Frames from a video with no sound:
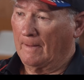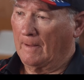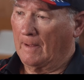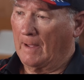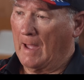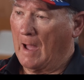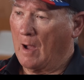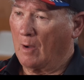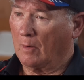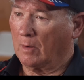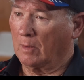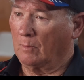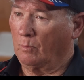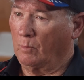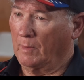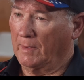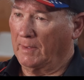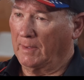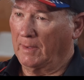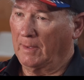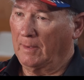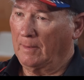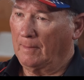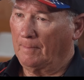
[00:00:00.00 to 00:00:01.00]
How could
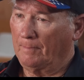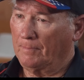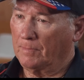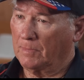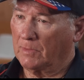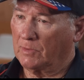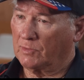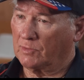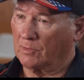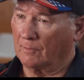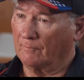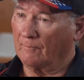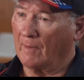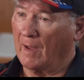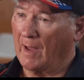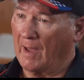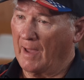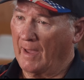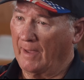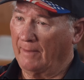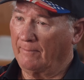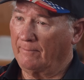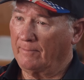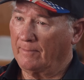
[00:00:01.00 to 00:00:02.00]
we
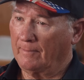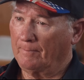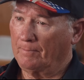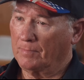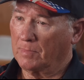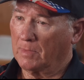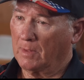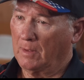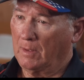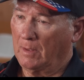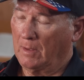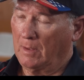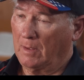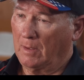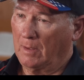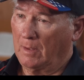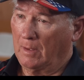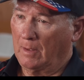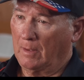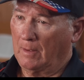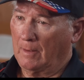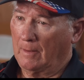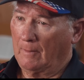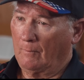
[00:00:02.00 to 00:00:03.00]
survive
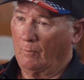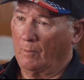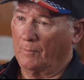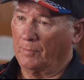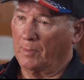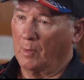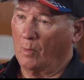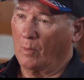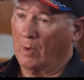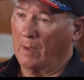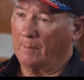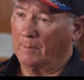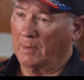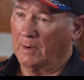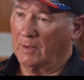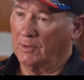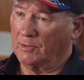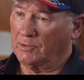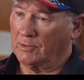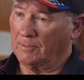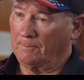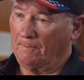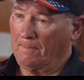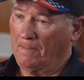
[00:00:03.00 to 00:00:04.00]
with no
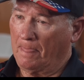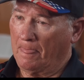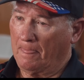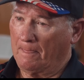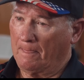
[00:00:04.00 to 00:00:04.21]
ammunition?